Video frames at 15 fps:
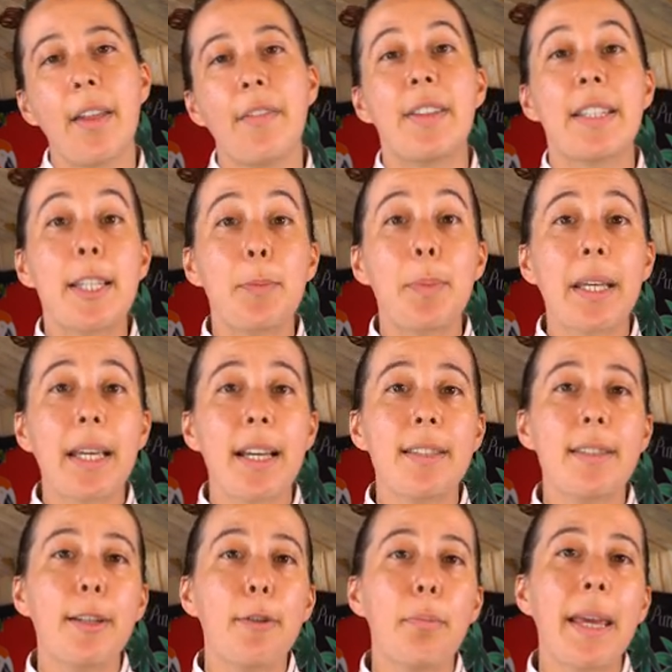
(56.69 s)
This is
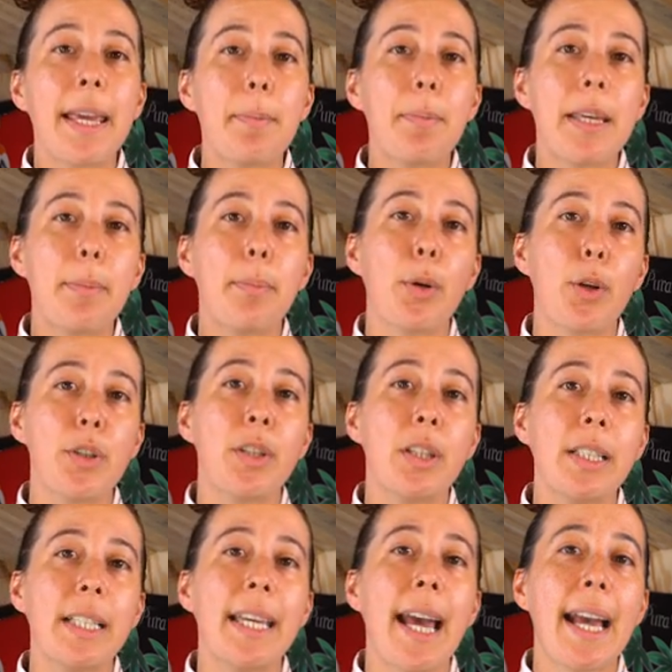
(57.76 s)
because there may be
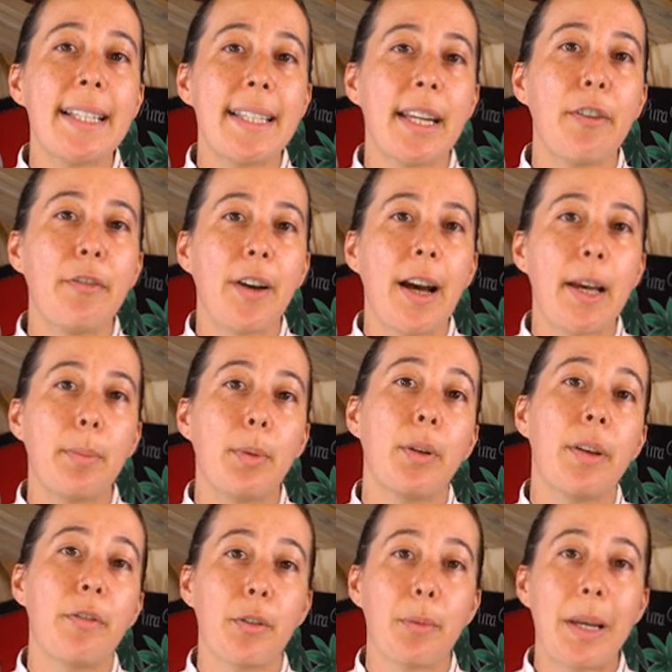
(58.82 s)
personally identifiable
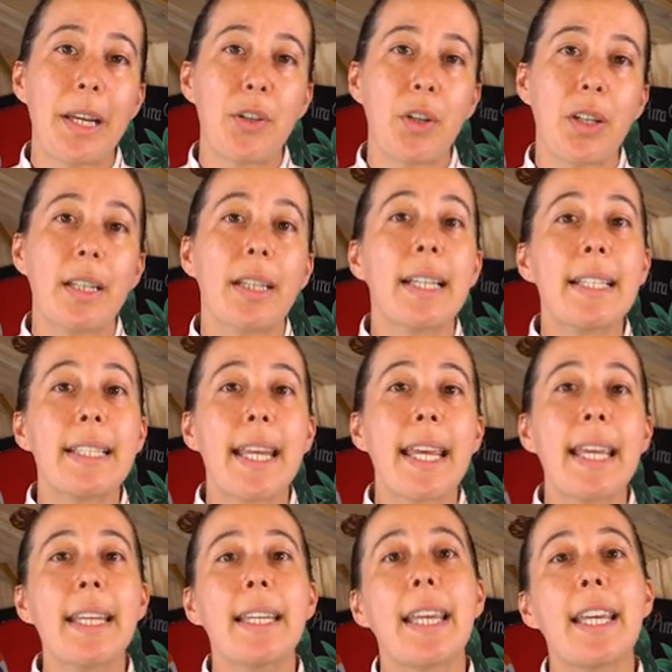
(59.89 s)
information
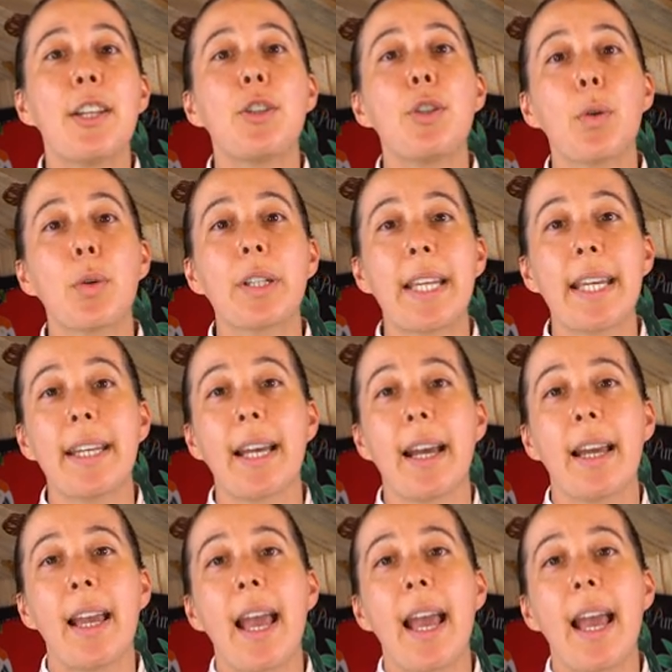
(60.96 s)
contained in your data,